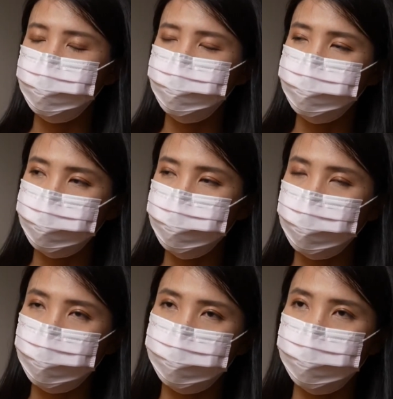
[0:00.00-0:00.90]

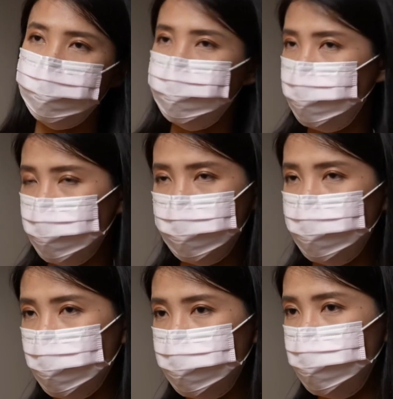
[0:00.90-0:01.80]
Ubrogepant and
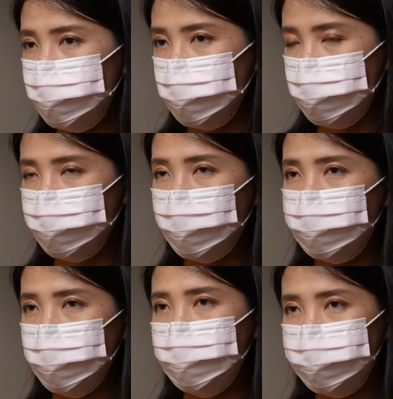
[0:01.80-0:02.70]
Rimegepant received
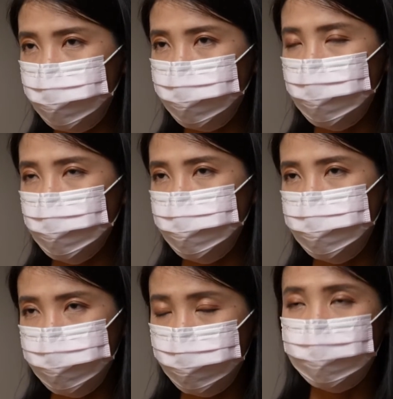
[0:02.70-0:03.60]
FDA approval in
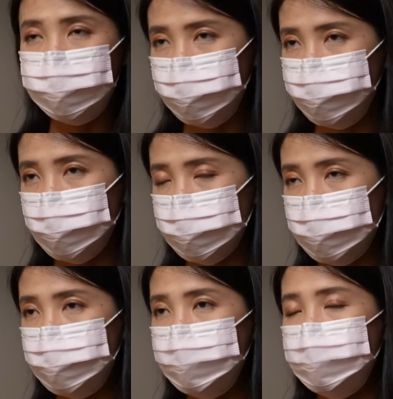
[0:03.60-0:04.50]
2020,